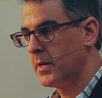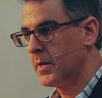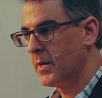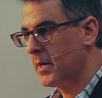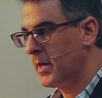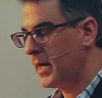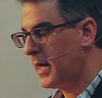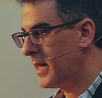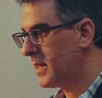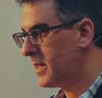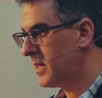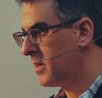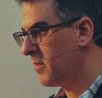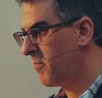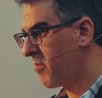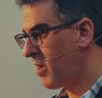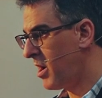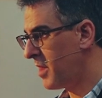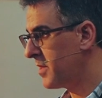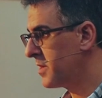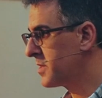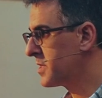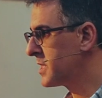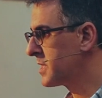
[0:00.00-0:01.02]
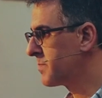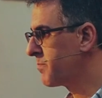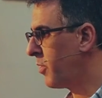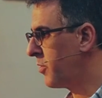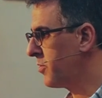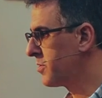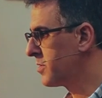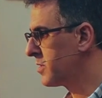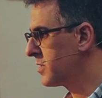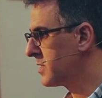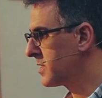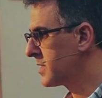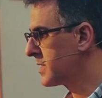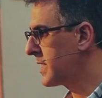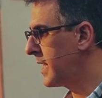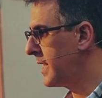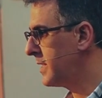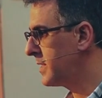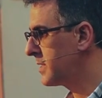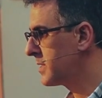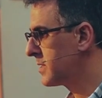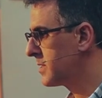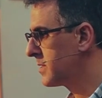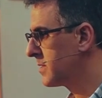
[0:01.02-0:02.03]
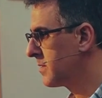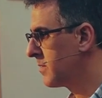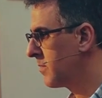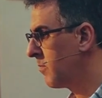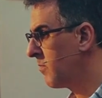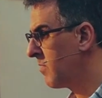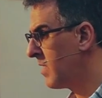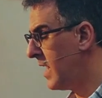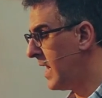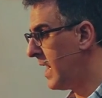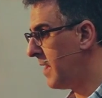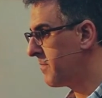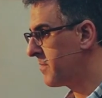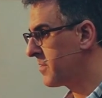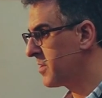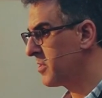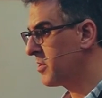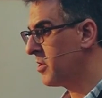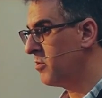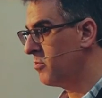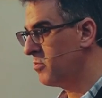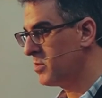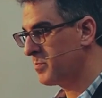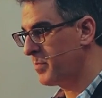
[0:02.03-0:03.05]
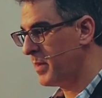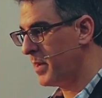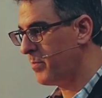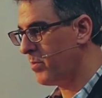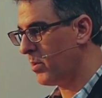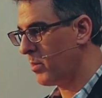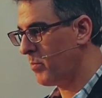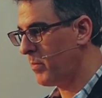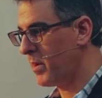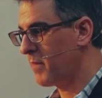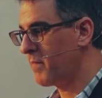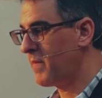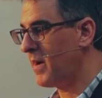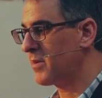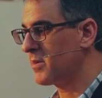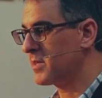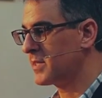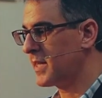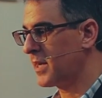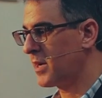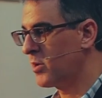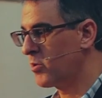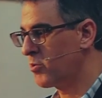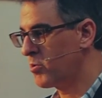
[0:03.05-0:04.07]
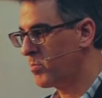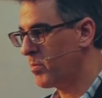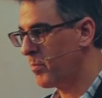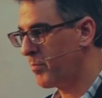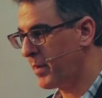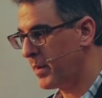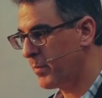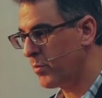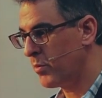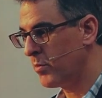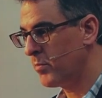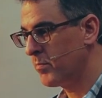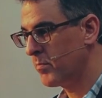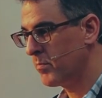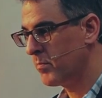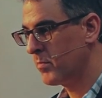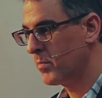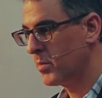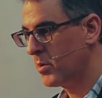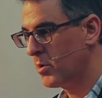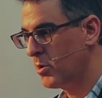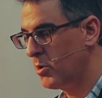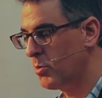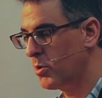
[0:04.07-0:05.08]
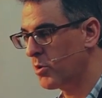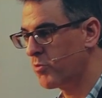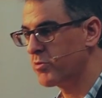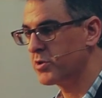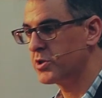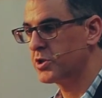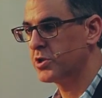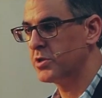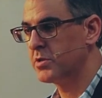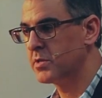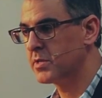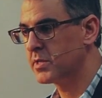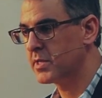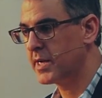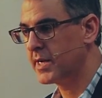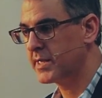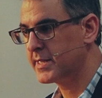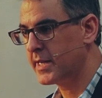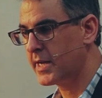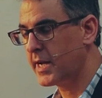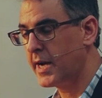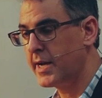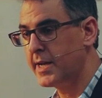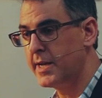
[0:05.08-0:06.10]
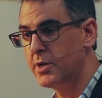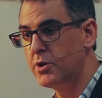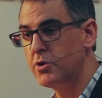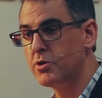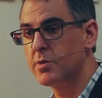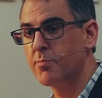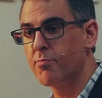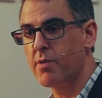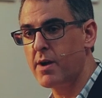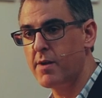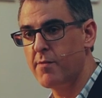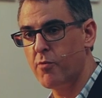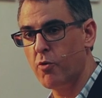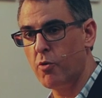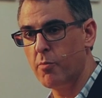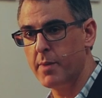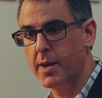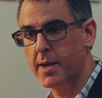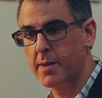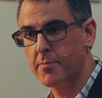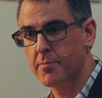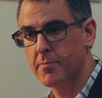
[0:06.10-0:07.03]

And in a rather despondent state, left those people and went and found a second group of people who were Christians, and I said, I need you to pray for me.